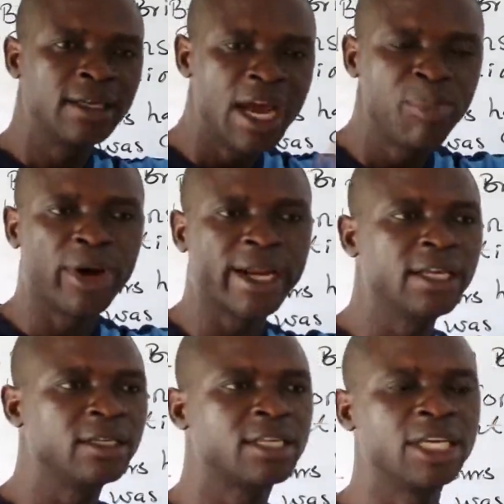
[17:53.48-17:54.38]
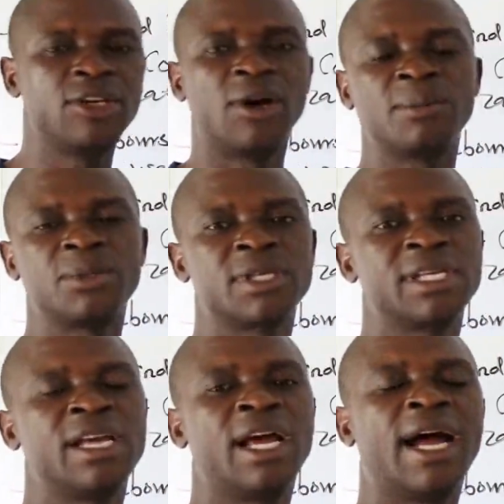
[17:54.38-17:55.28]
neighboring kingdoms
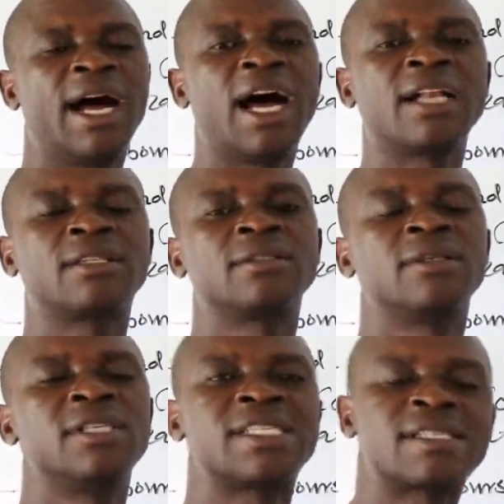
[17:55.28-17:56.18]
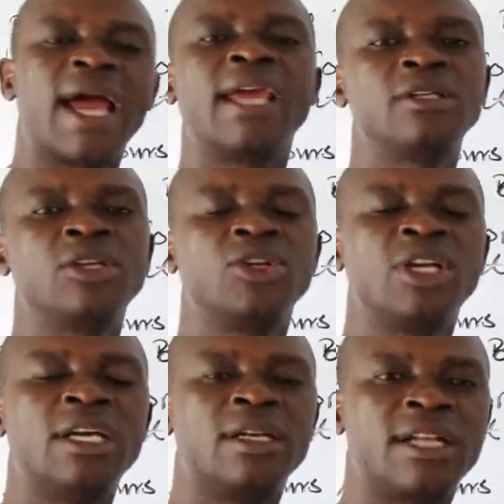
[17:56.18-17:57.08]
had signed
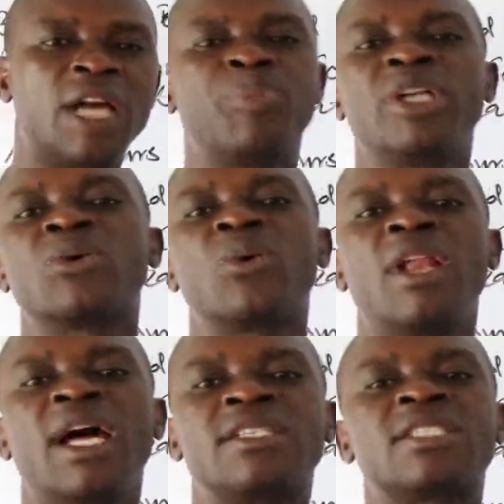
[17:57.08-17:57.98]
that particular